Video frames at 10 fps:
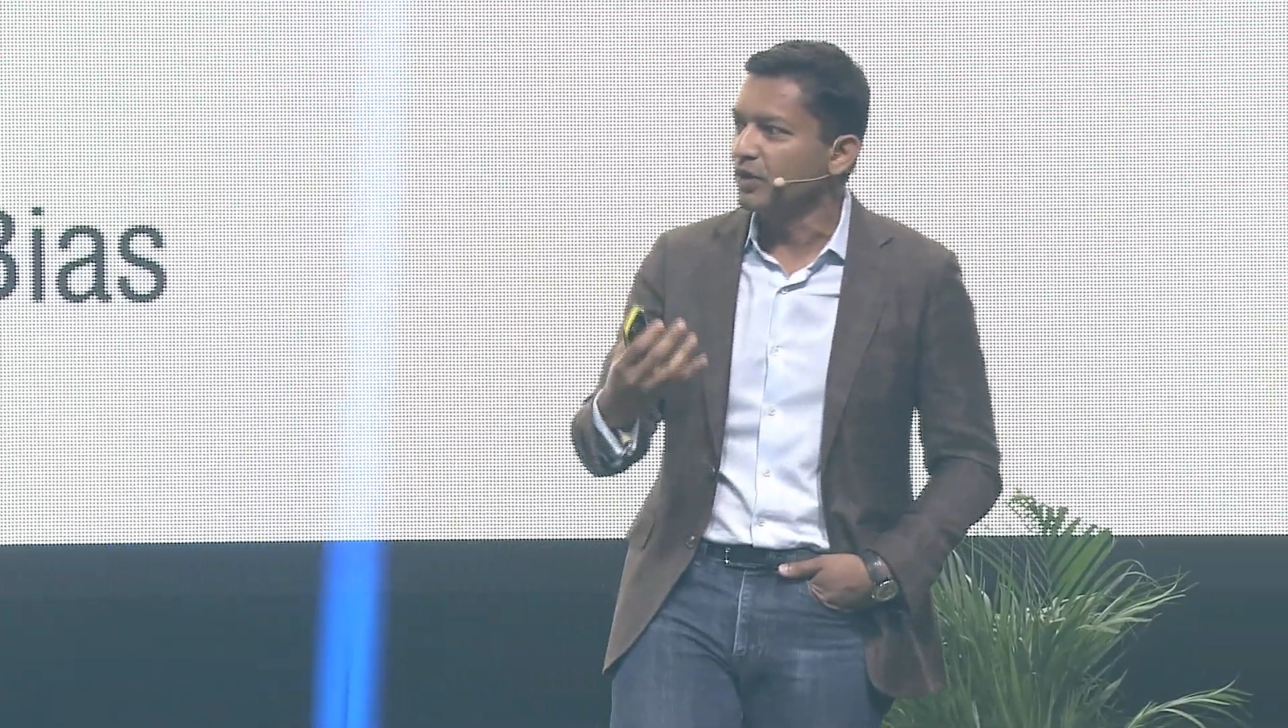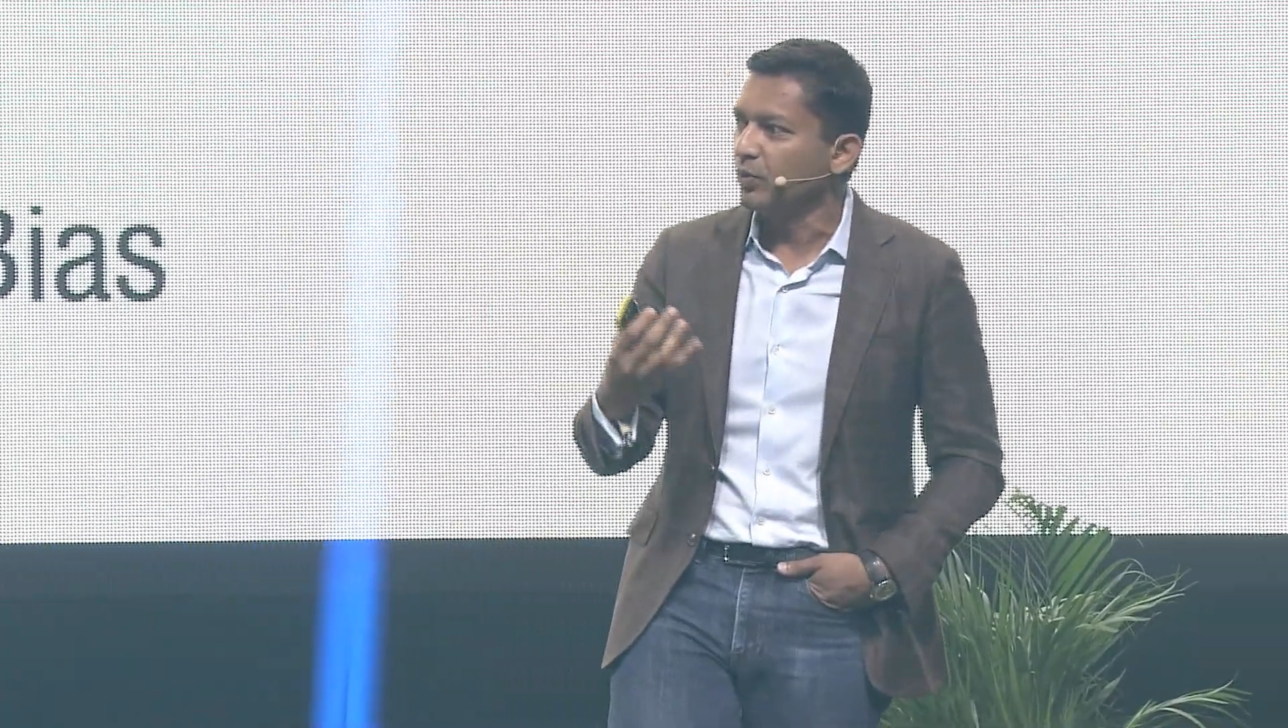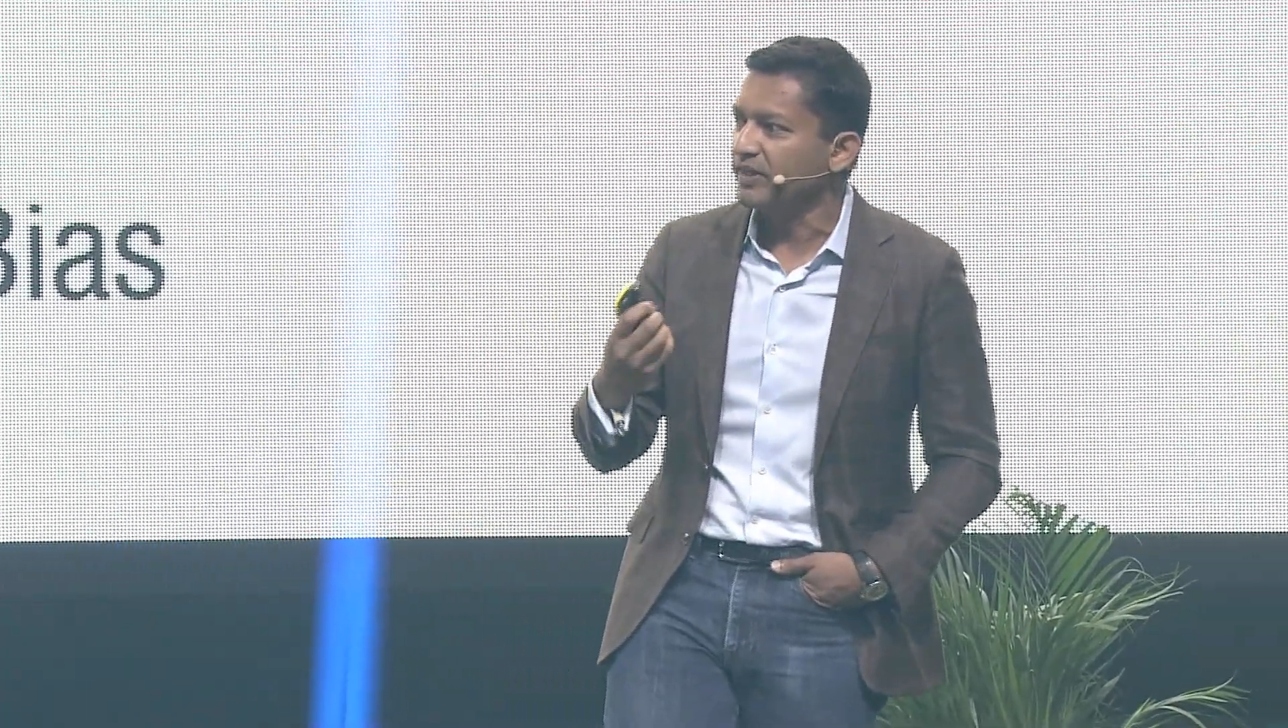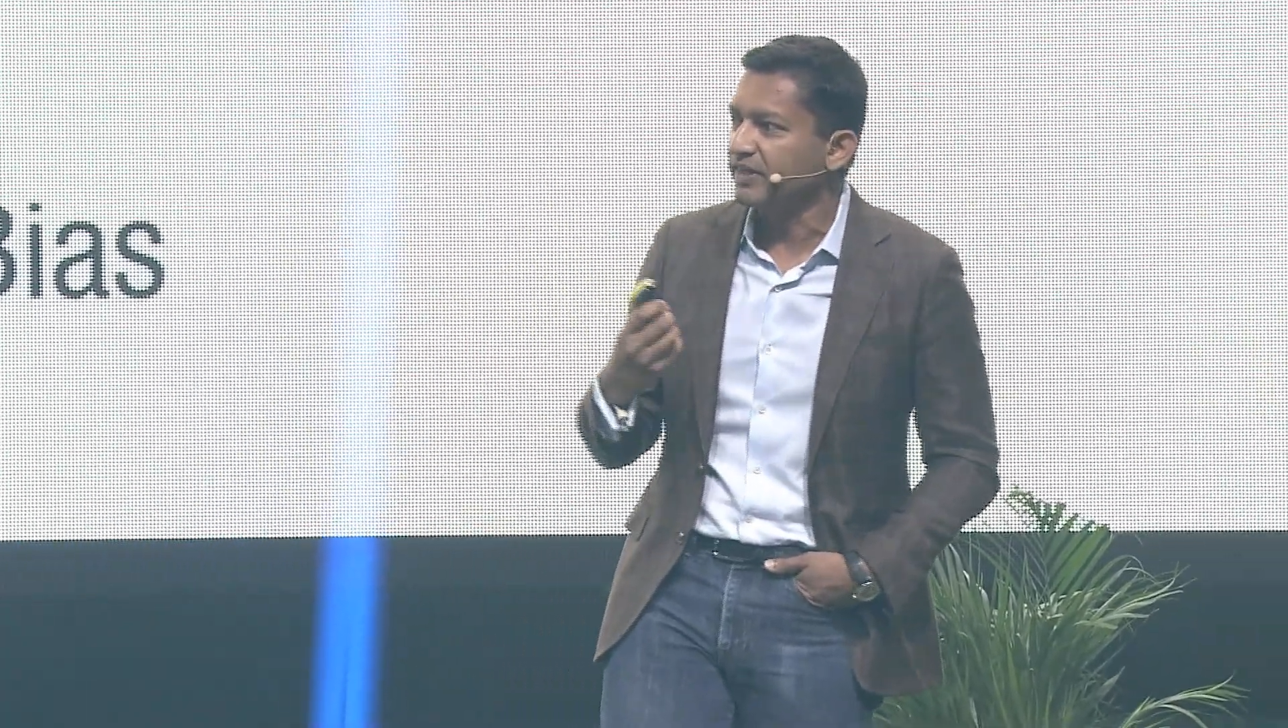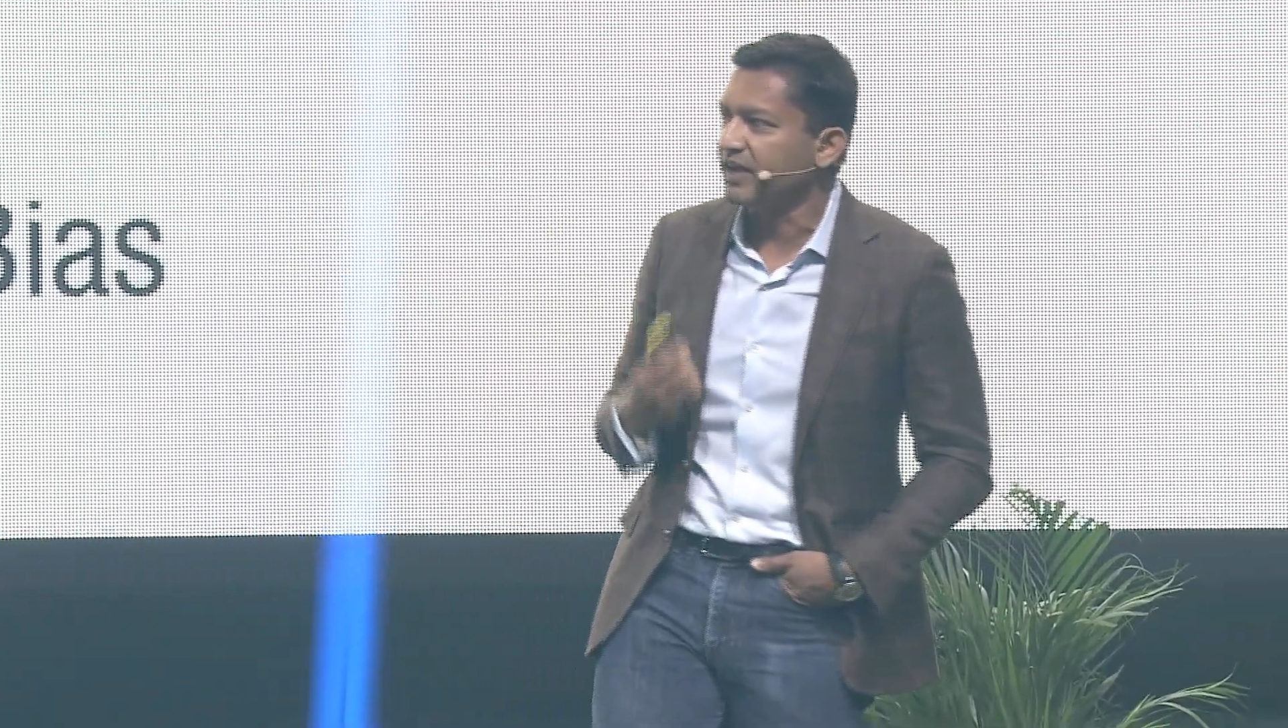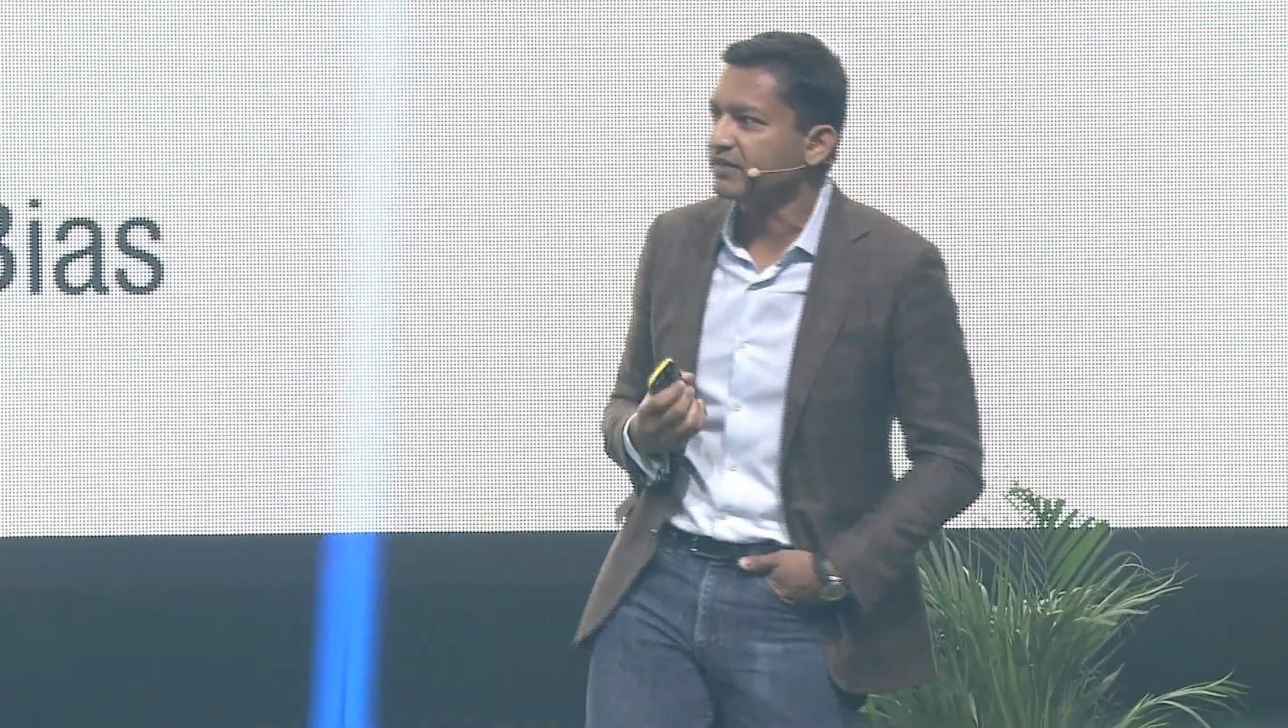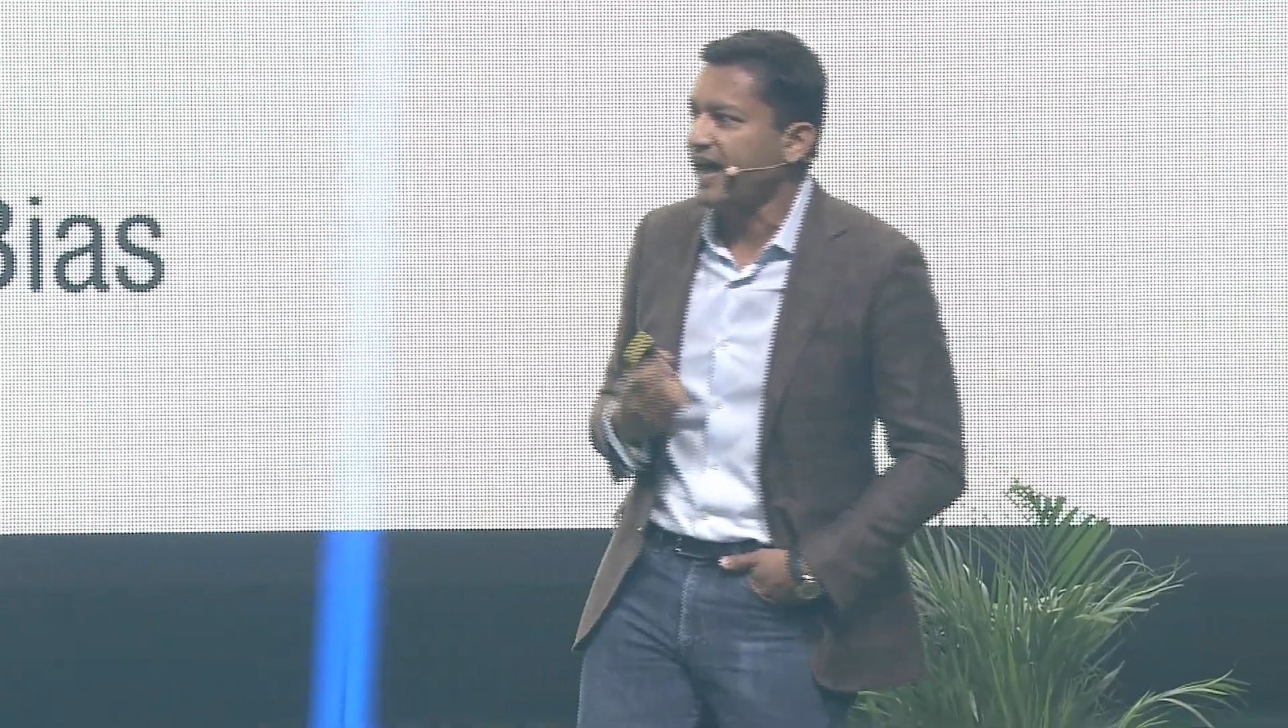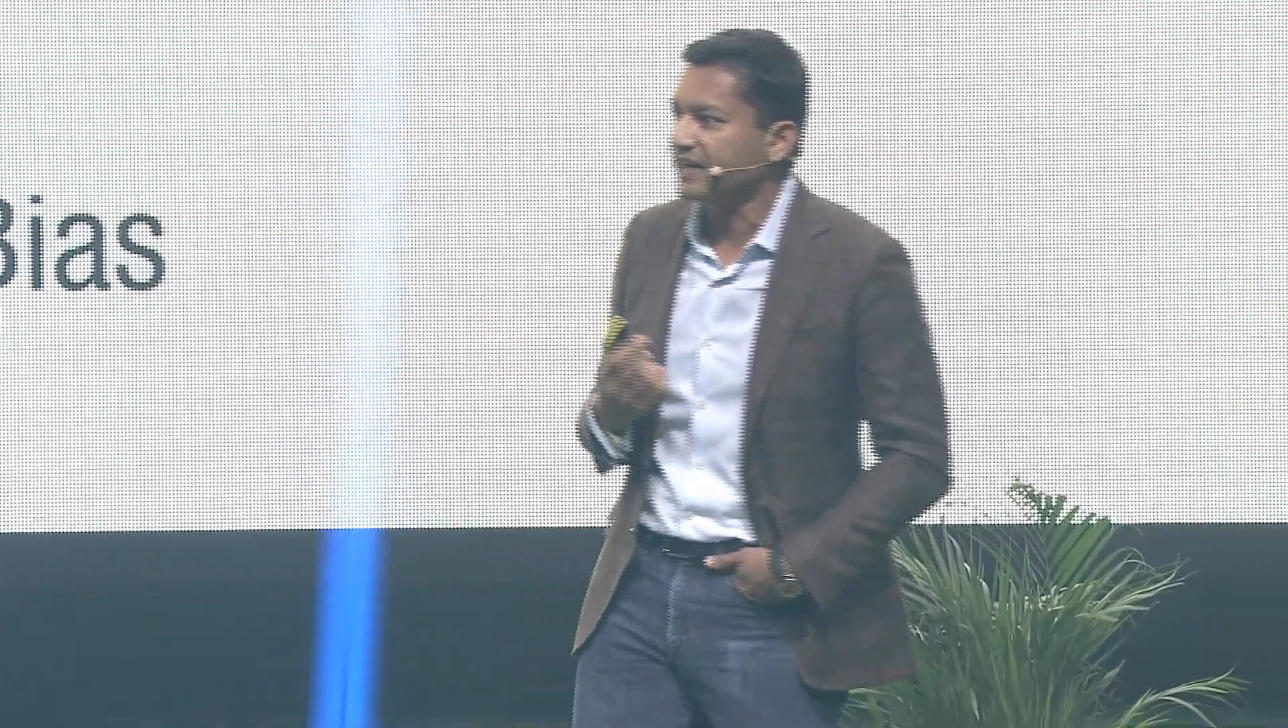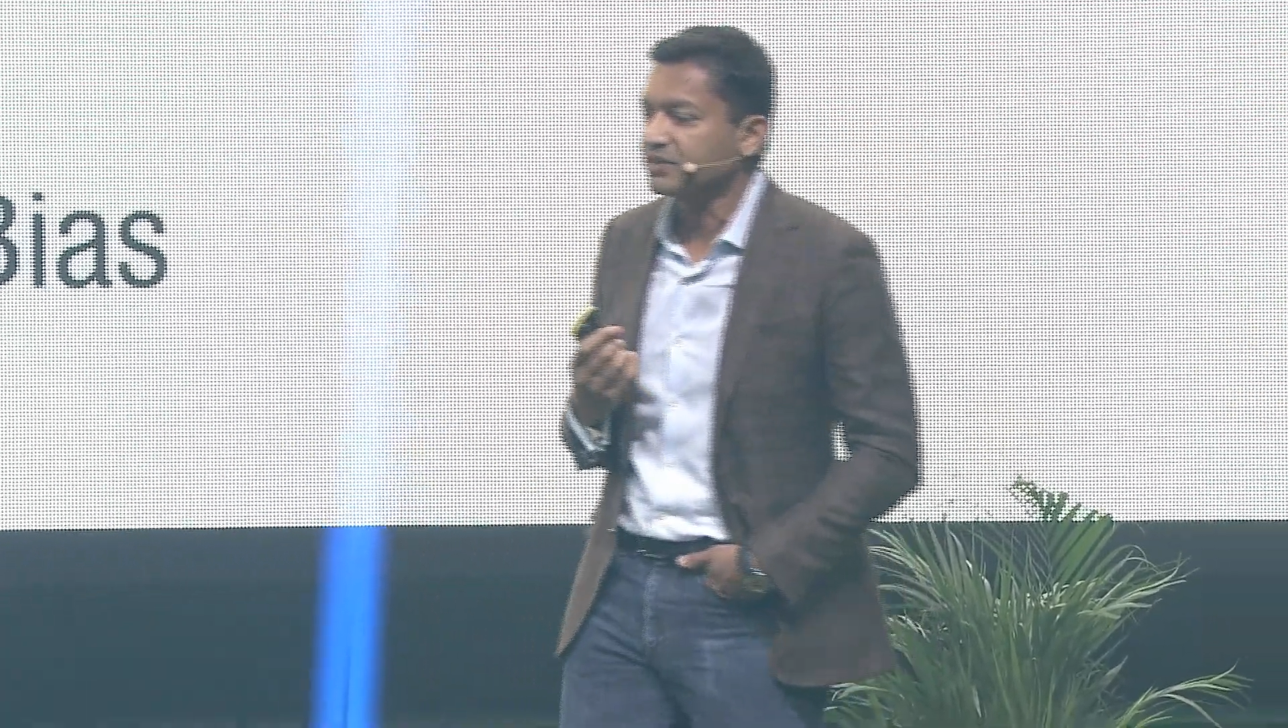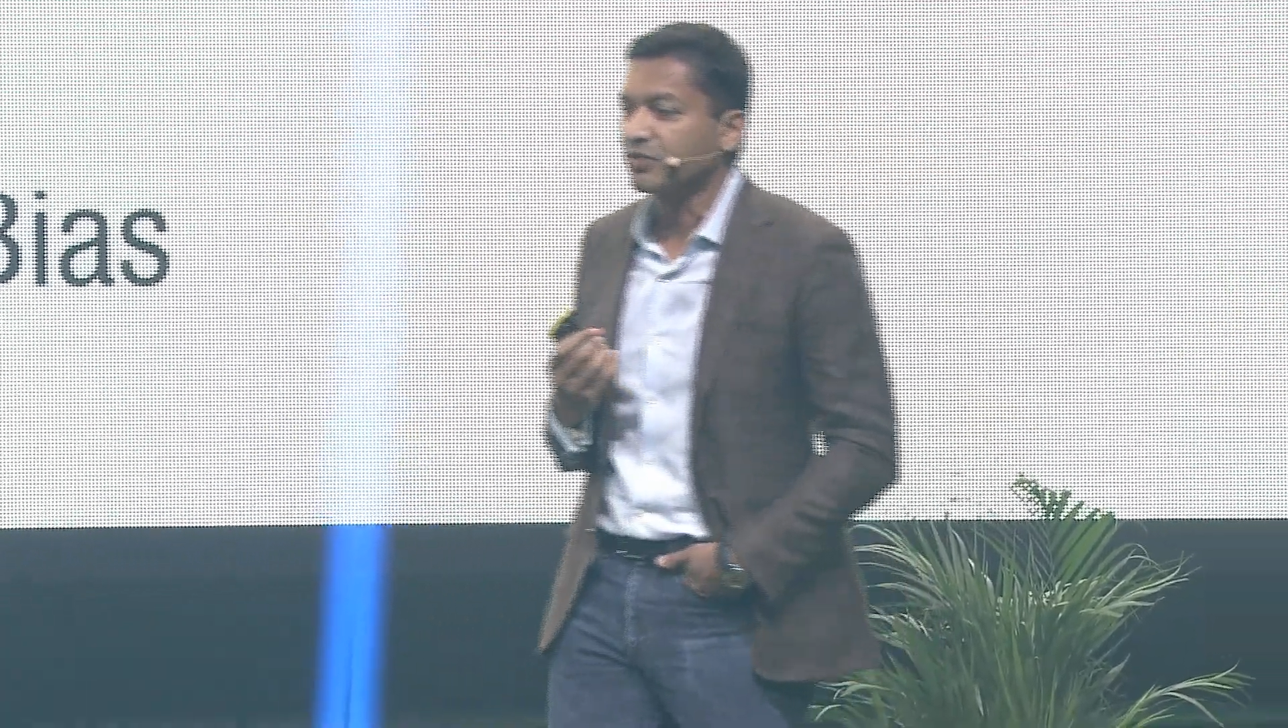we think
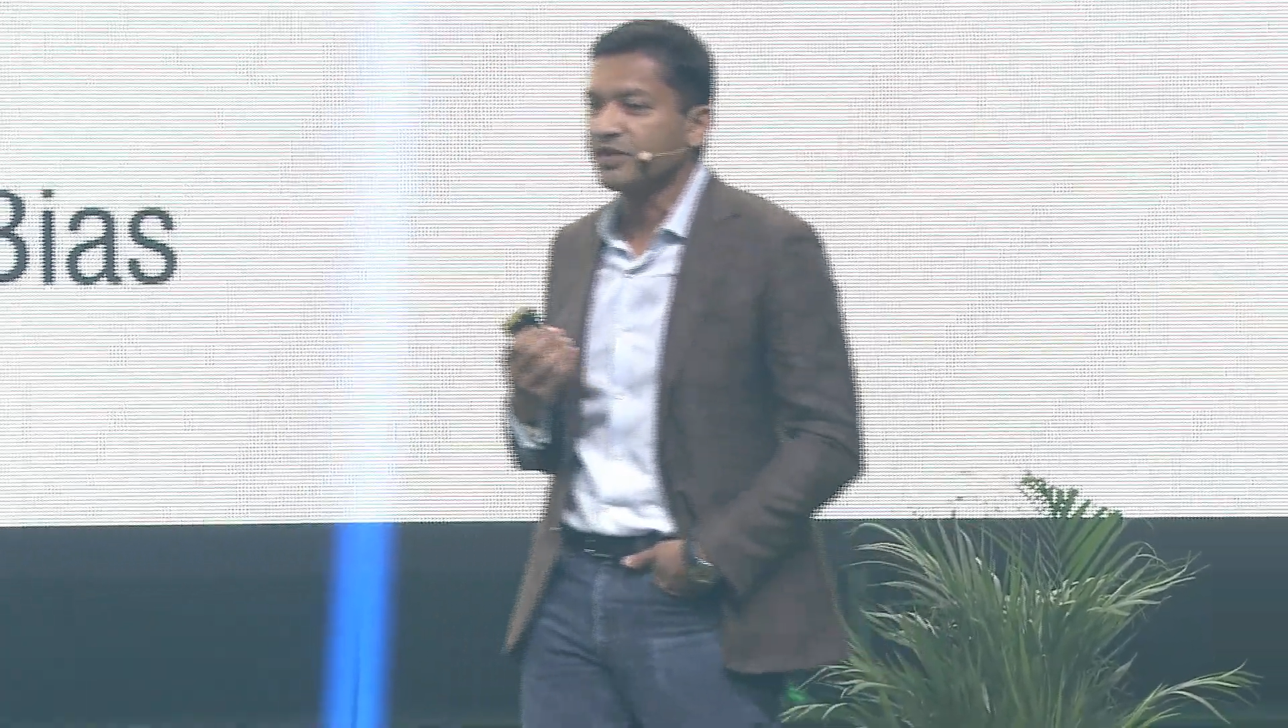that's the